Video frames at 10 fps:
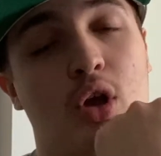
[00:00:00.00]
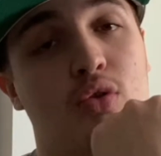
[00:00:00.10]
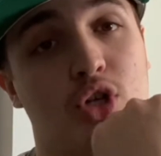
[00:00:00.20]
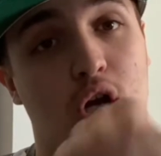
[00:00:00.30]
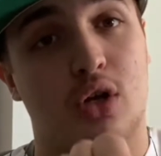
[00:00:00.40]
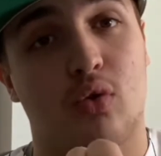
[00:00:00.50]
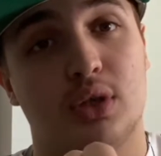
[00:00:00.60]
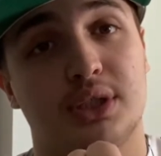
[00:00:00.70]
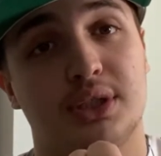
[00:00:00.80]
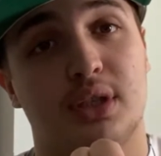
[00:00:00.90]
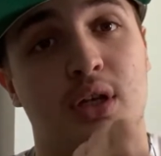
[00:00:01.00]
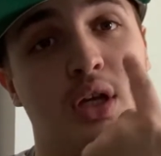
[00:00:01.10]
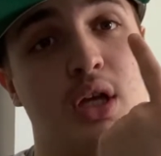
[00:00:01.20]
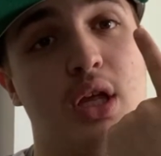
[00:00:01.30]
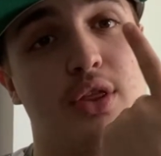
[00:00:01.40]
Dark Horse,
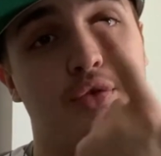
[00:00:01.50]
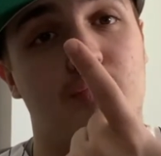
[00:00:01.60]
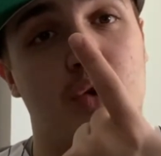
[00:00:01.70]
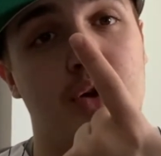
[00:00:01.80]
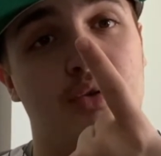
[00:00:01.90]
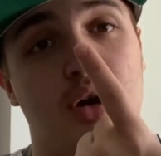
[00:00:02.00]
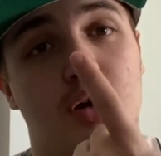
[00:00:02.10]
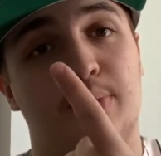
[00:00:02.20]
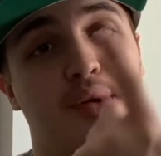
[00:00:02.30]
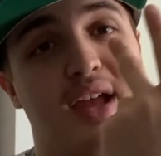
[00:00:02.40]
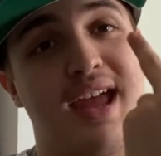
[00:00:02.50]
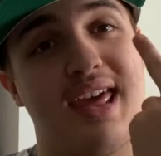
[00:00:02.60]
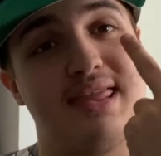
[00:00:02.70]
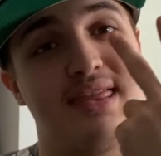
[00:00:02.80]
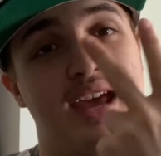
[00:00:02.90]
the runner-up,
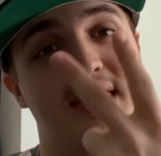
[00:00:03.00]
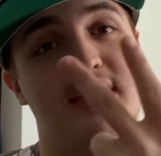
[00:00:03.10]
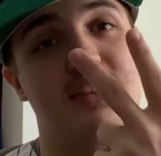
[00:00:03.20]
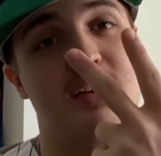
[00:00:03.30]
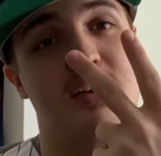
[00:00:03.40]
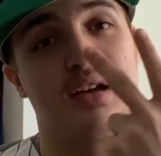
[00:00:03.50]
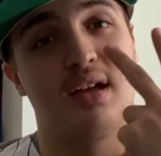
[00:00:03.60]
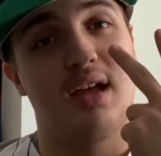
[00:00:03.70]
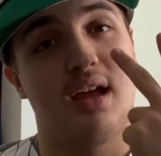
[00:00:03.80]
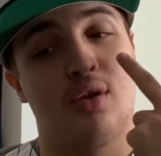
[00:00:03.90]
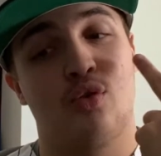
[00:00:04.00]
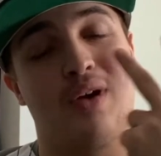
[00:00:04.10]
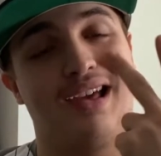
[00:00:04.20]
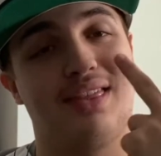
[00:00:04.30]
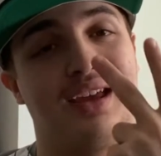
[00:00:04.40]
and then who
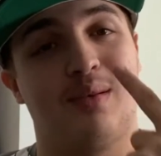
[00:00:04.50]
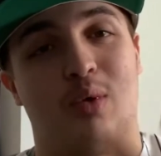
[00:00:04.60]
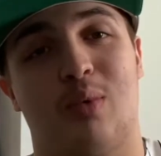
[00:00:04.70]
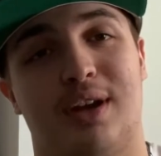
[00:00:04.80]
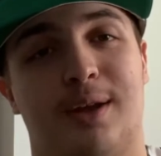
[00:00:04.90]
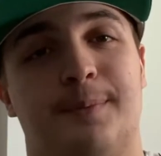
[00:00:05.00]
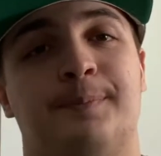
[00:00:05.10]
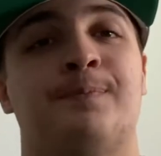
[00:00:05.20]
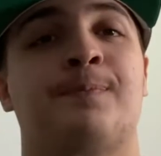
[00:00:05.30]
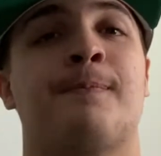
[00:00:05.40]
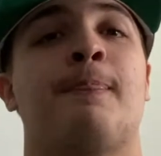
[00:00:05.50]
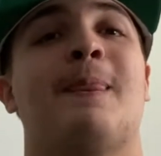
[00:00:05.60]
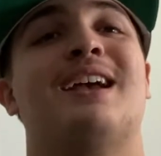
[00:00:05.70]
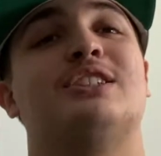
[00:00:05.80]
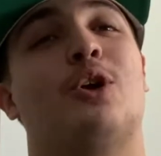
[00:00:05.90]
I think will win it.
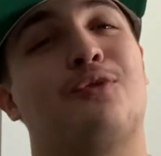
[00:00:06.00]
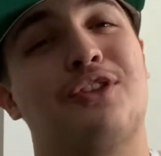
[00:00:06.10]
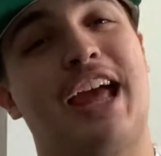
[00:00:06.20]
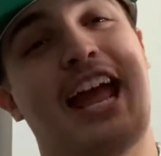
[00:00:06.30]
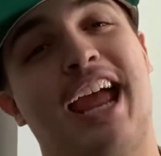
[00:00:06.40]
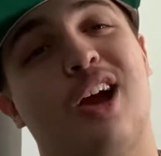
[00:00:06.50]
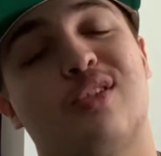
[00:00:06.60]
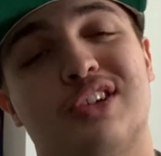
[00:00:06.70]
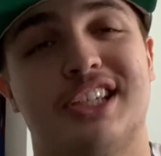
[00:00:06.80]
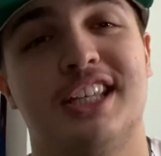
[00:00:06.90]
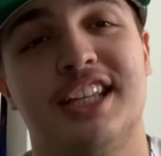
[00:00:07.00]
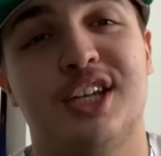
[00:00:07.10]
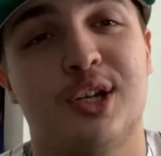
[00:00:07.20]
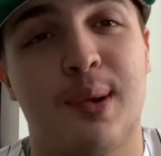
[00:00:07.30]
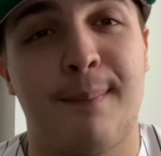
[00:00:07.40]
So, for the AL Rookie of the
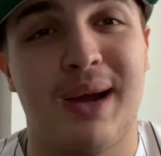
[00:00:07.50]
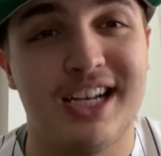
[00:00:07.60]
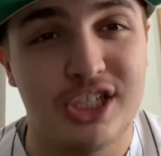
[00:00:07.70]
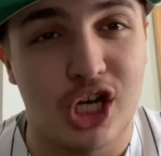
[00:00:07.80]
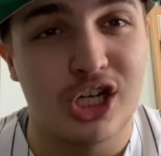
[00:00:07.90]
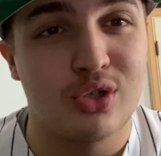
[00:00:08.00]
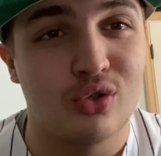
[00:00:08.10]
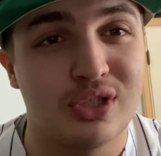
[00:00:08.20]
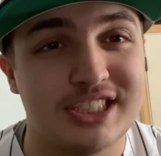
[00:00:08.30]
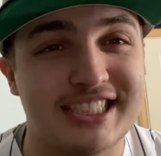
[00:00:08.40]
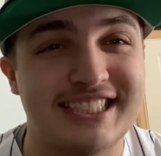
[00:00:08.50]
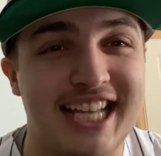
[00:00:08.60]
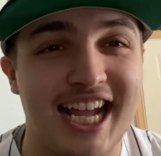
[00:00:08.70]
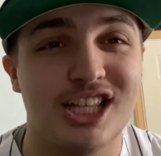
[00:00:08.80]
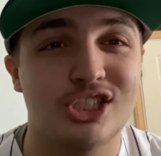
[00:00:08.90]
Year, my Dark Horse is Taylor